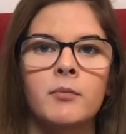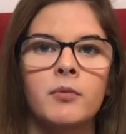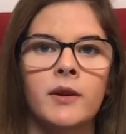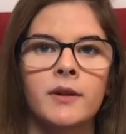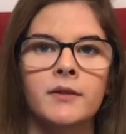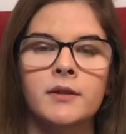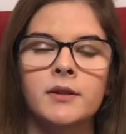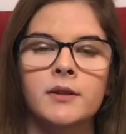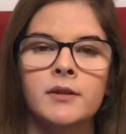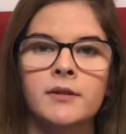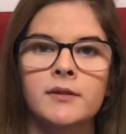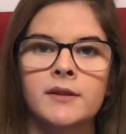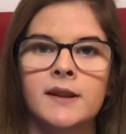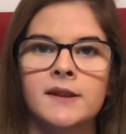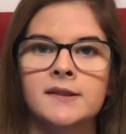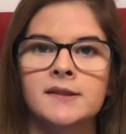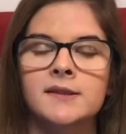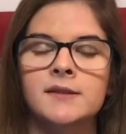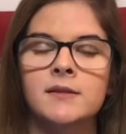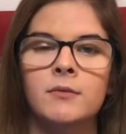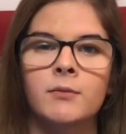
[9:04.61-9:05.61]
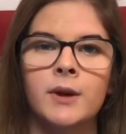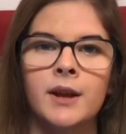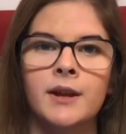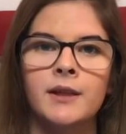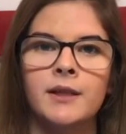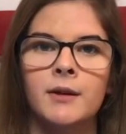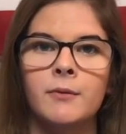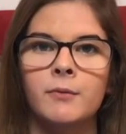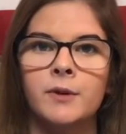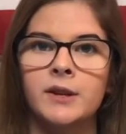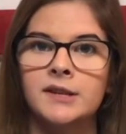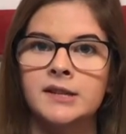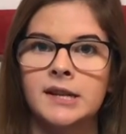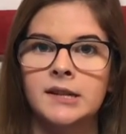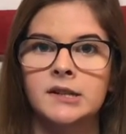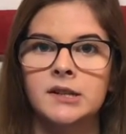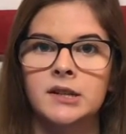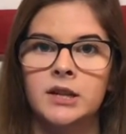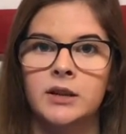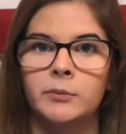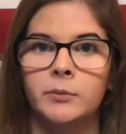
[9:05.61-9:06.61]
brother. That's the way that we
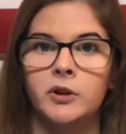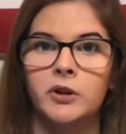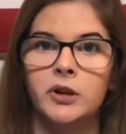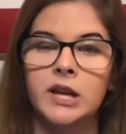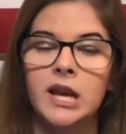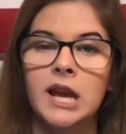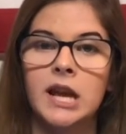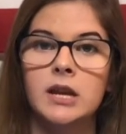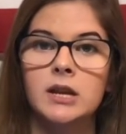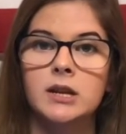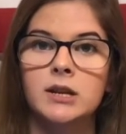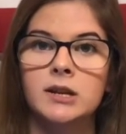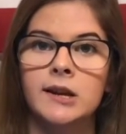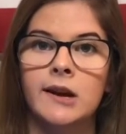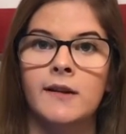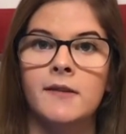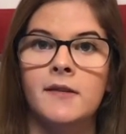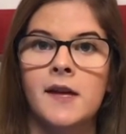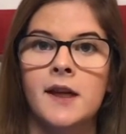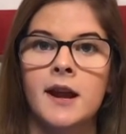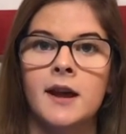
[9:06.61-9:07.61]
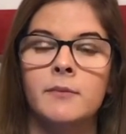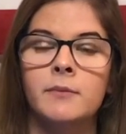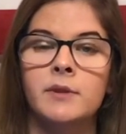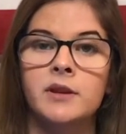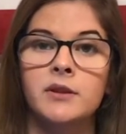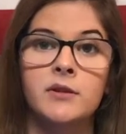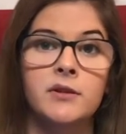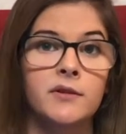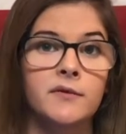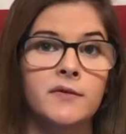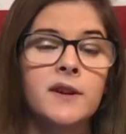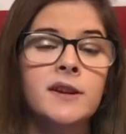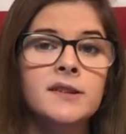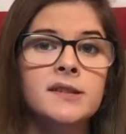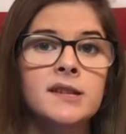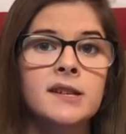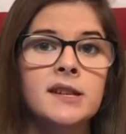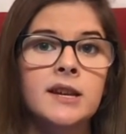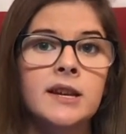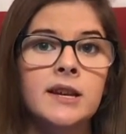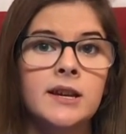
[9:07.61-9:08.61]
tend to communicate now that I'm in
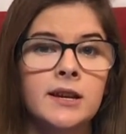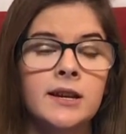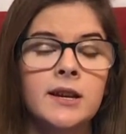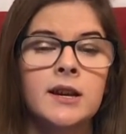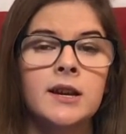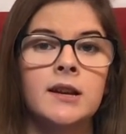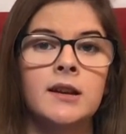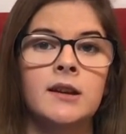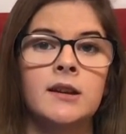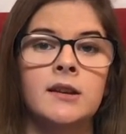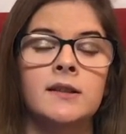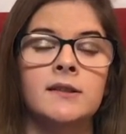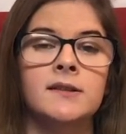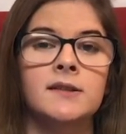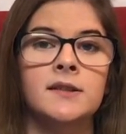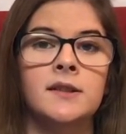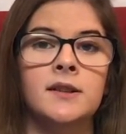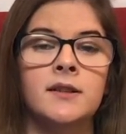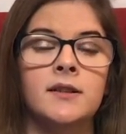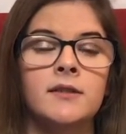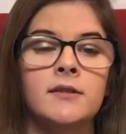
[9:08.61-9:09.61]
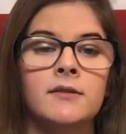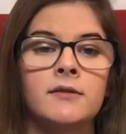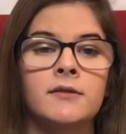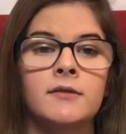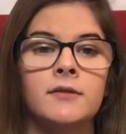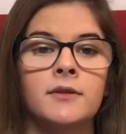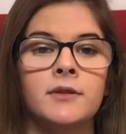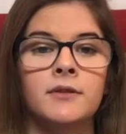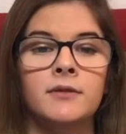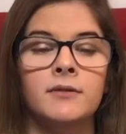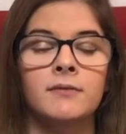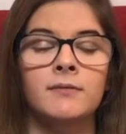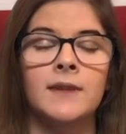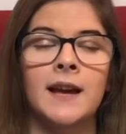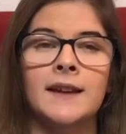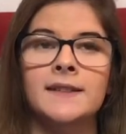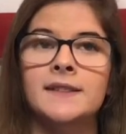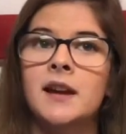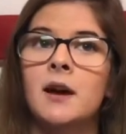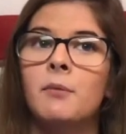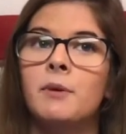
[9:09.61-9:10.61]
university. So
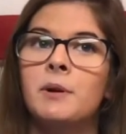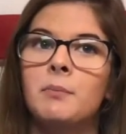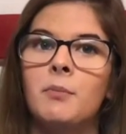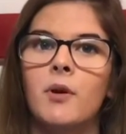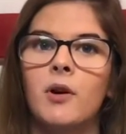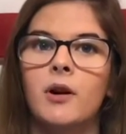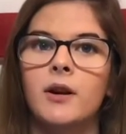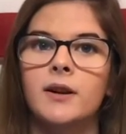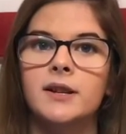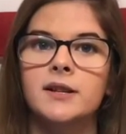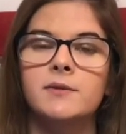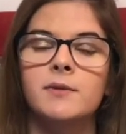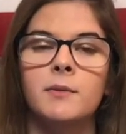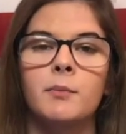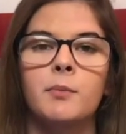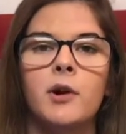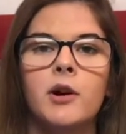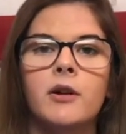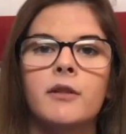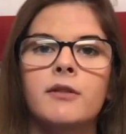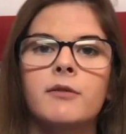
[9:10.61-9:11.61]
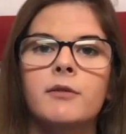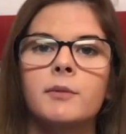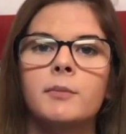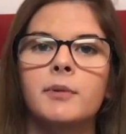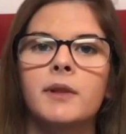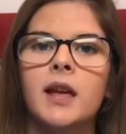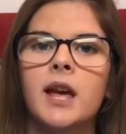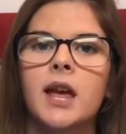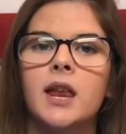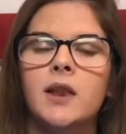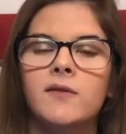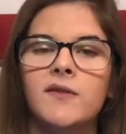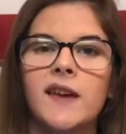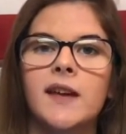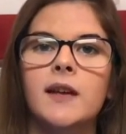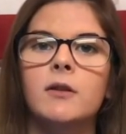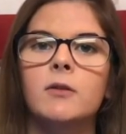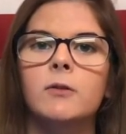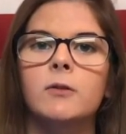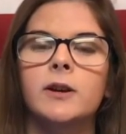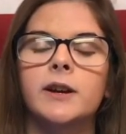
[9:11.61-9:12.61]
that's how we bond, is we bond through playing
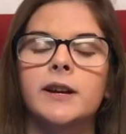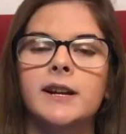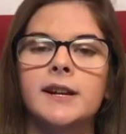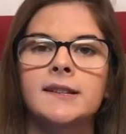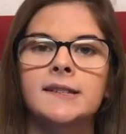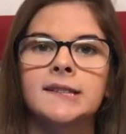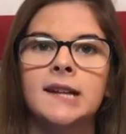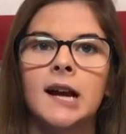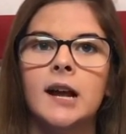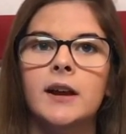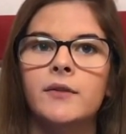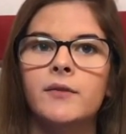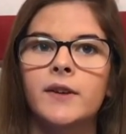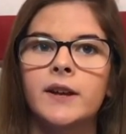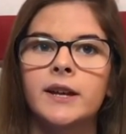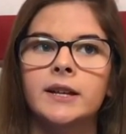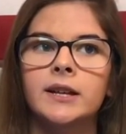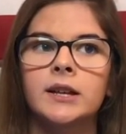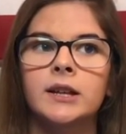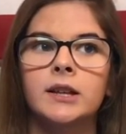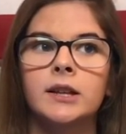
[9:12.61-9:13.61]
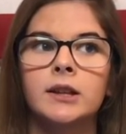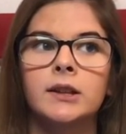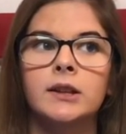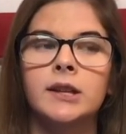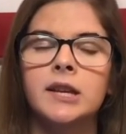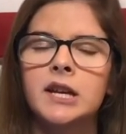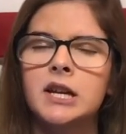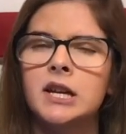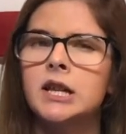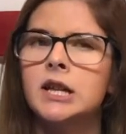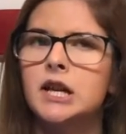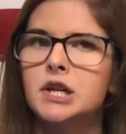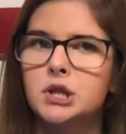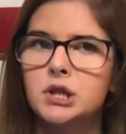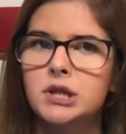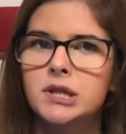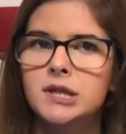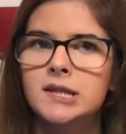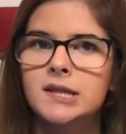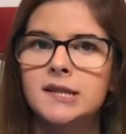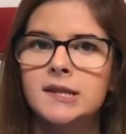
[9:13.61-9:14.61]
Vainglory. It's kind of like a League of
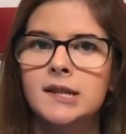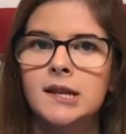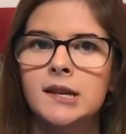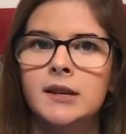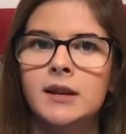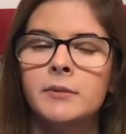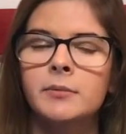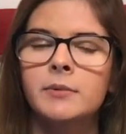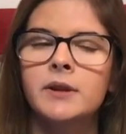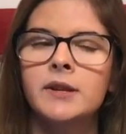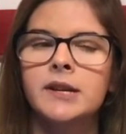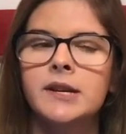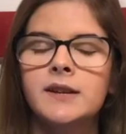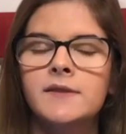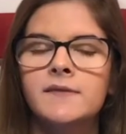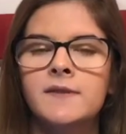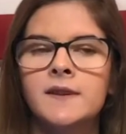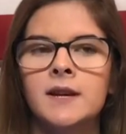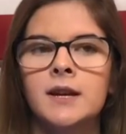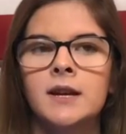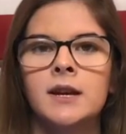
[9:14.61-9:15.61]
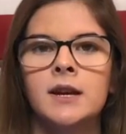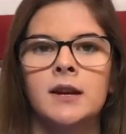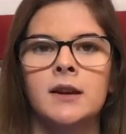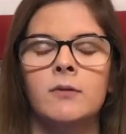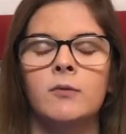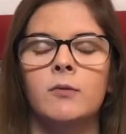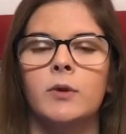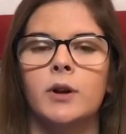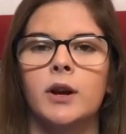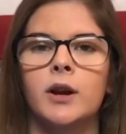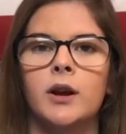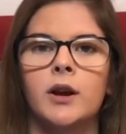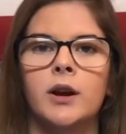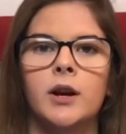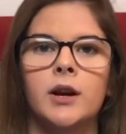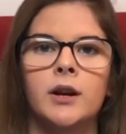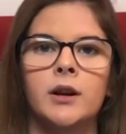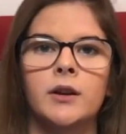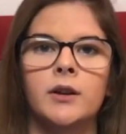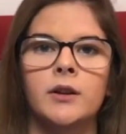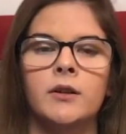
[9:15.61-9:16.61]
Legends thing, I believe,
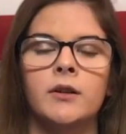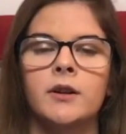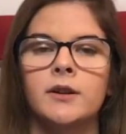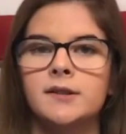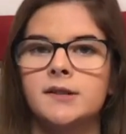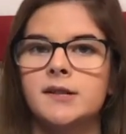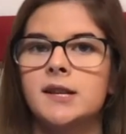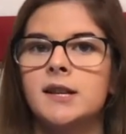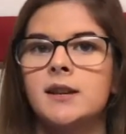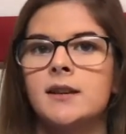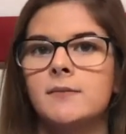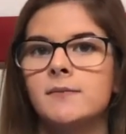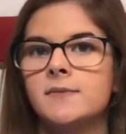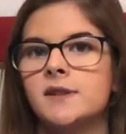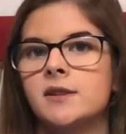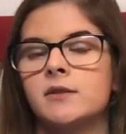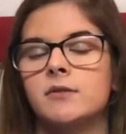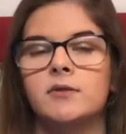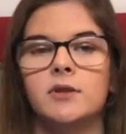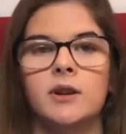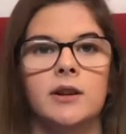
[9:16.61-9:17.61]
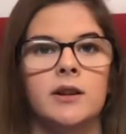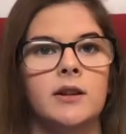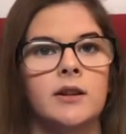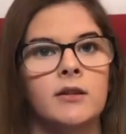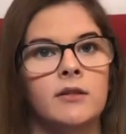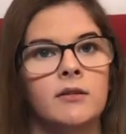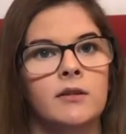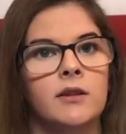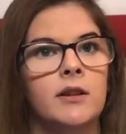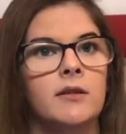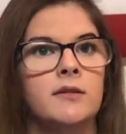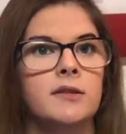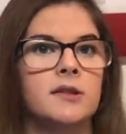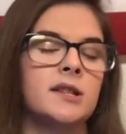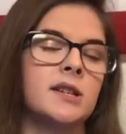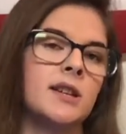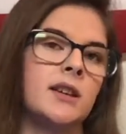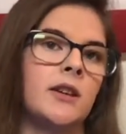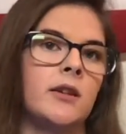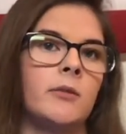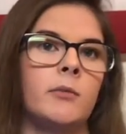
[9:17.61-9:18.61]
where you're on teams and you try to kill the other
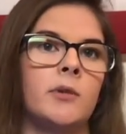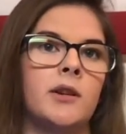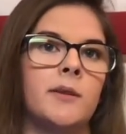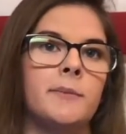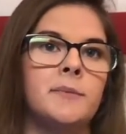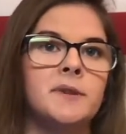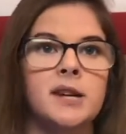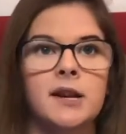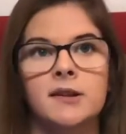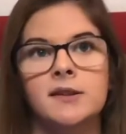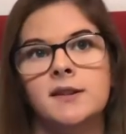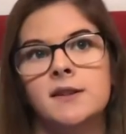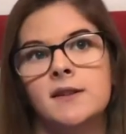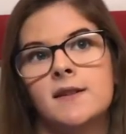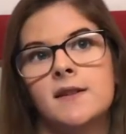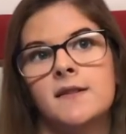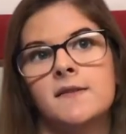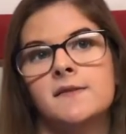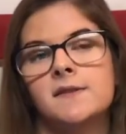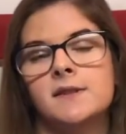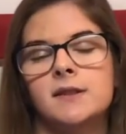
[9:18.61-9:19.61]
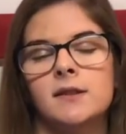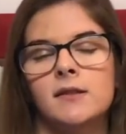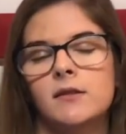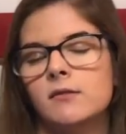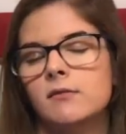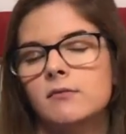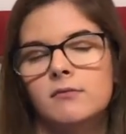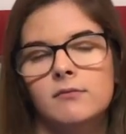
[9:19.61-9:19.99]
team and objectives and